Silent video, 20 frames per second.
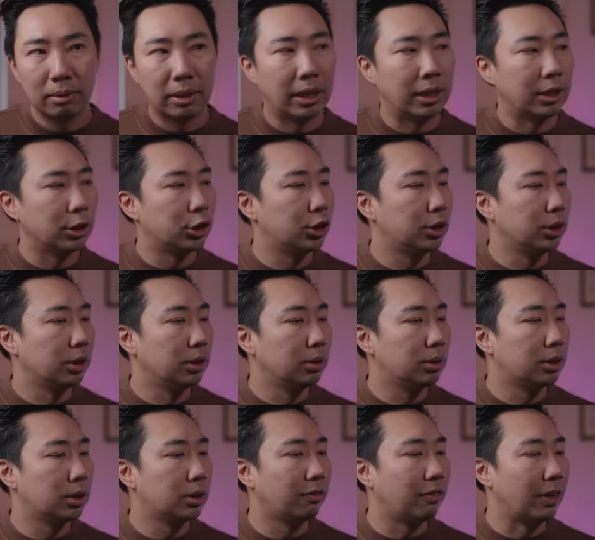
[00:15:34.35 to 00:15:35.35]
It
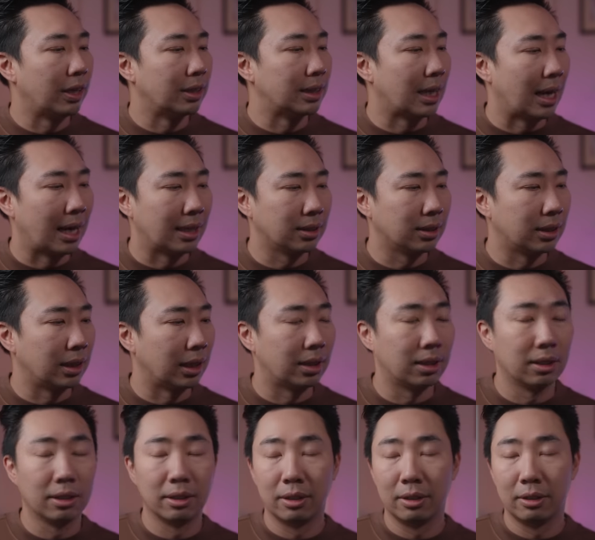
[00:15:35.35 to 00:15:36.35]
shoots
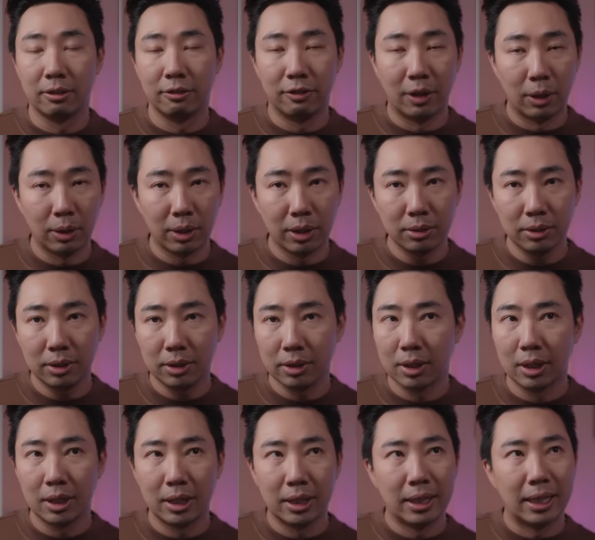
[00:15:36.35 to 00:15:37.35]
fantastic photos,
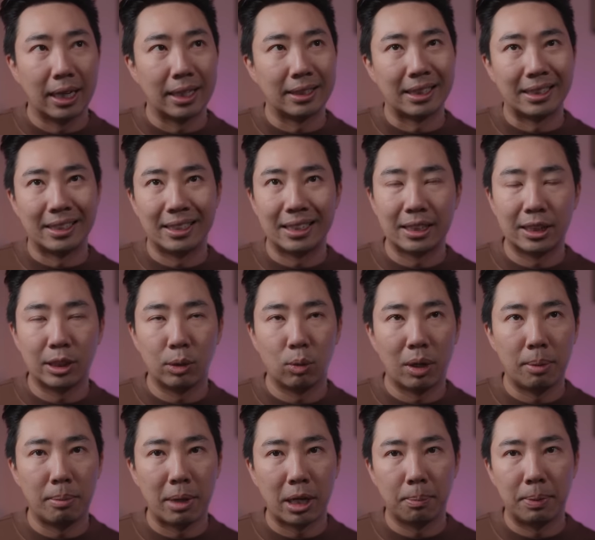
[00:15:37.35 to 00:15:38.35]
has a
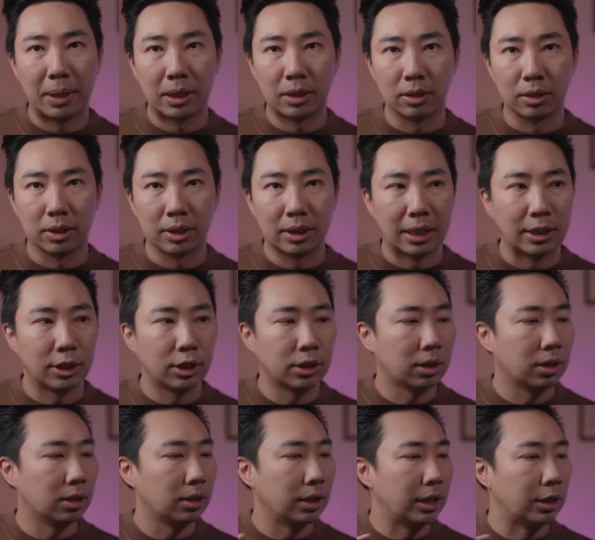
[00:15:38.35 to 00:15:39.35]
61 megapixel
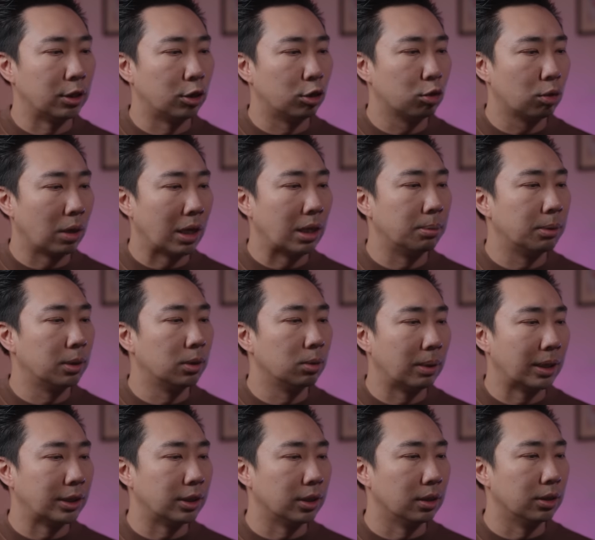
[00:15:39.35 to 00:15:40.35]
sensor, incredible
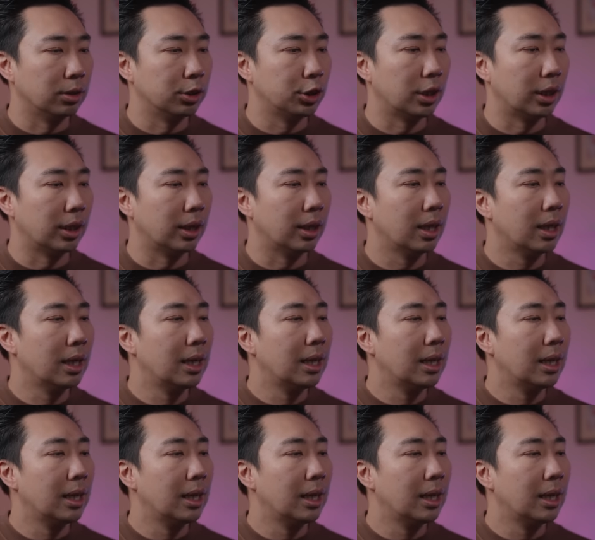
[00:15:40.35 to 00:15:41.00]
resolution,